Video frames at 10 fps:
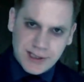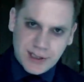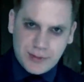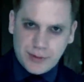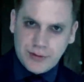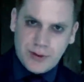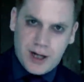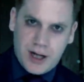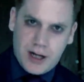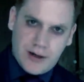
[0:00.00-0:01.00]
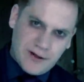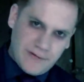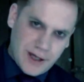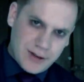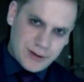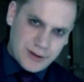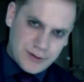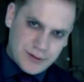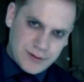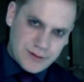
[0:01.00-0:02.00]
as the Brujar and the Ventru,